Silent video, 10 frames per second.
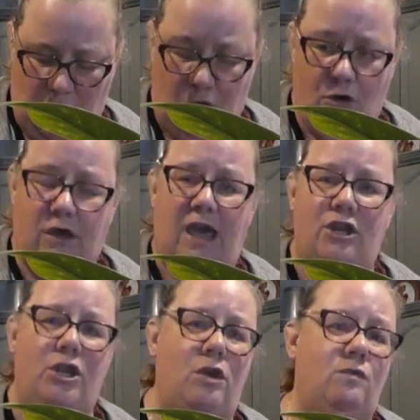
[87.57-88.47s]
You
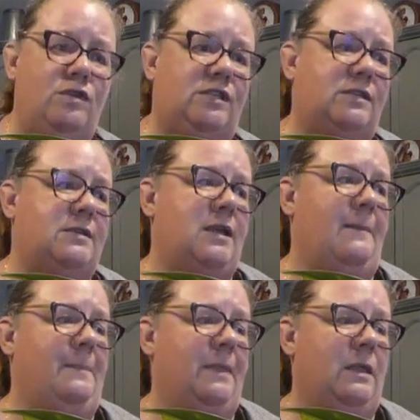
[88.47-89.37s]
can use
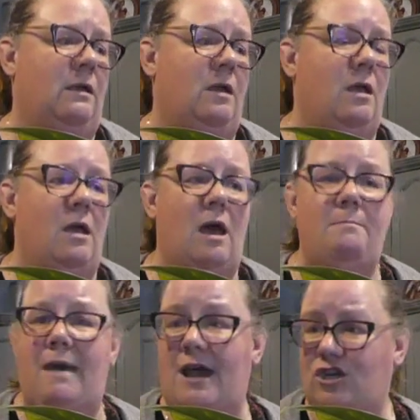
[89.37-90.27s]
a
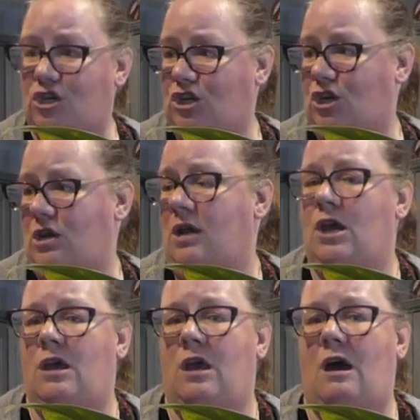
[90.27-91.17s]
mesh.
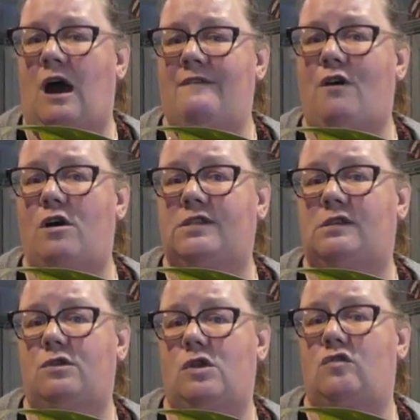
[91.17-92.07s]
I've
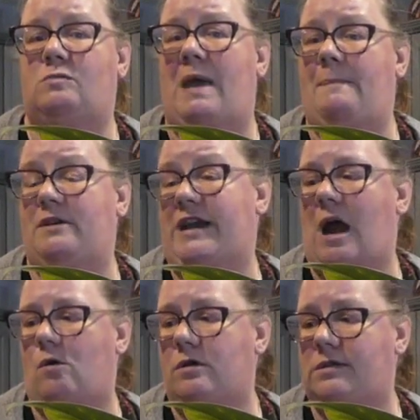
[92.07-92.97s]
also used paper
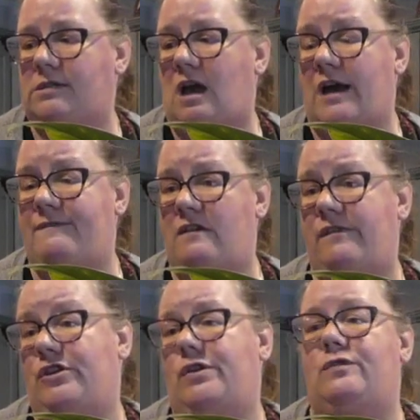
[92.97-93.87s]
towels. I've
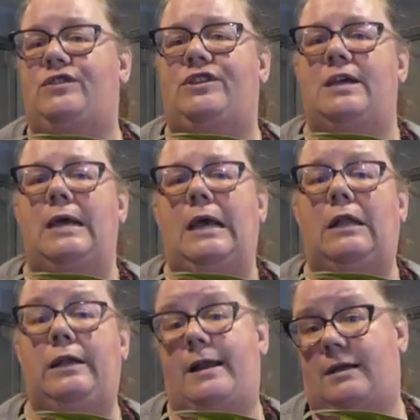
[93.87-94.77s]
even used
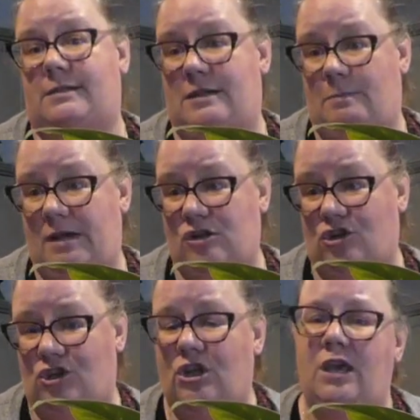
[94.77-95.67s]
Kleenex in a
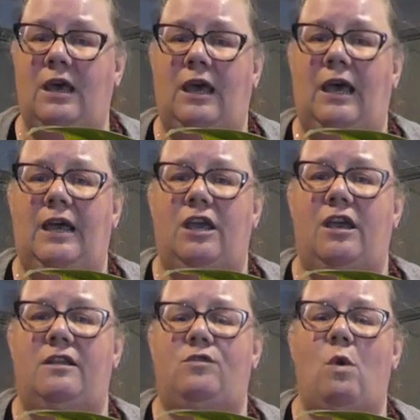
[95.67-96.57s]
pinch.
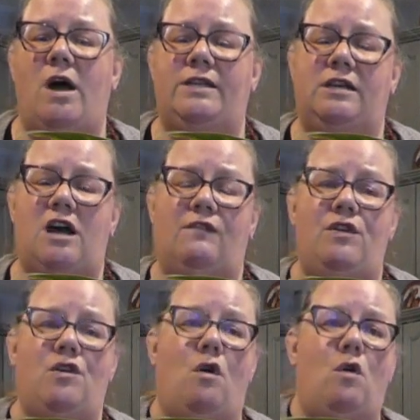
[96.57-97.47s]
You want to
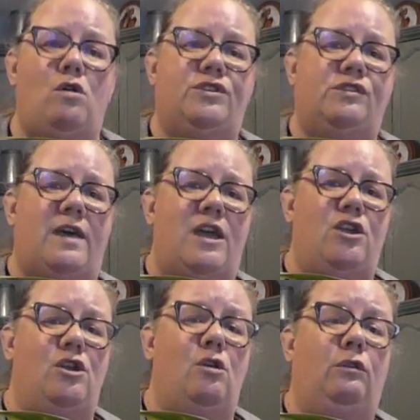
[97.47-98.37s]
cover the hole so that
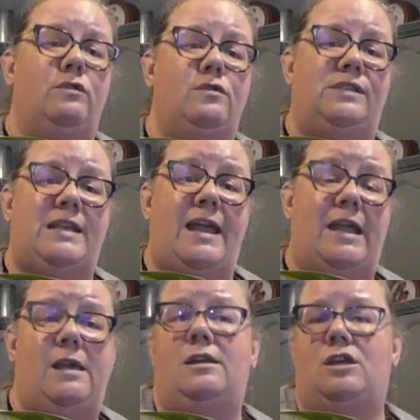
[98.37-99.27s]
you don't lose
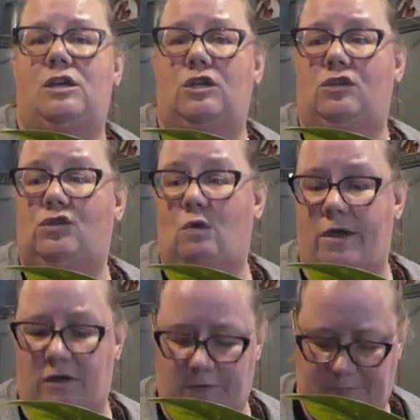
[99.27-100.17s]
any
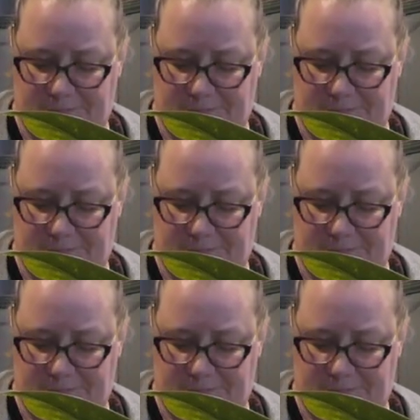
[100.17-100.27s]
soil.